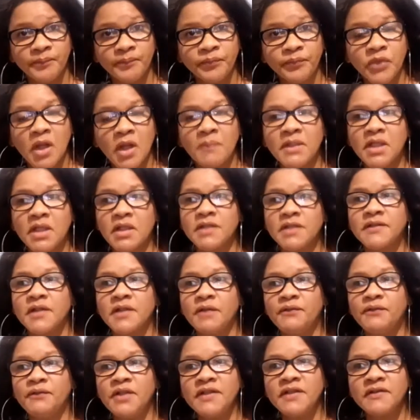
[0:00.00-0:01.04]
Because
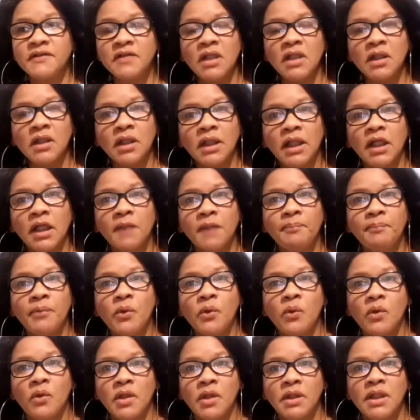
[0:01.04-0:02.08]
if he's still looking at
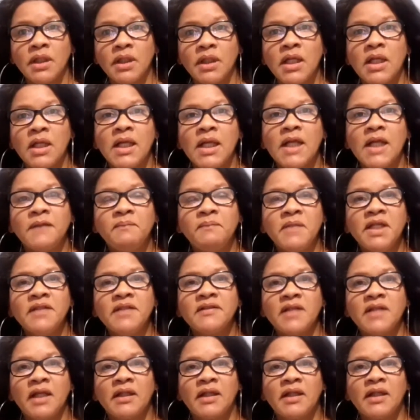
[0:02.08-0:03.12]
porn, it means
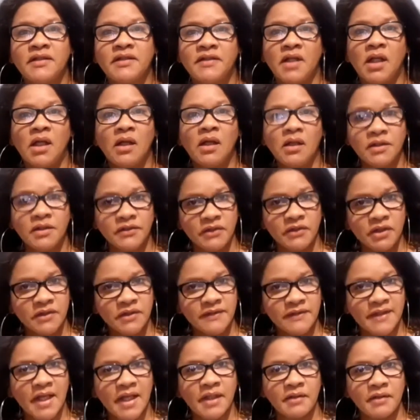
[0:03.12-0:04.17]
that there's a lust
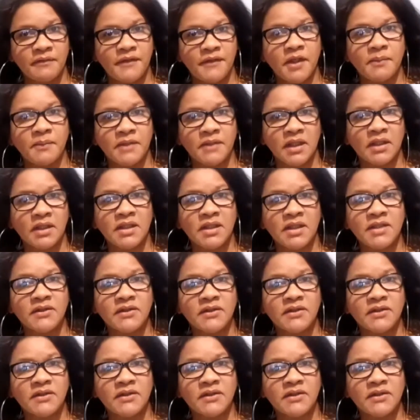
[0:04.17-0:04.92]
inside of him that he's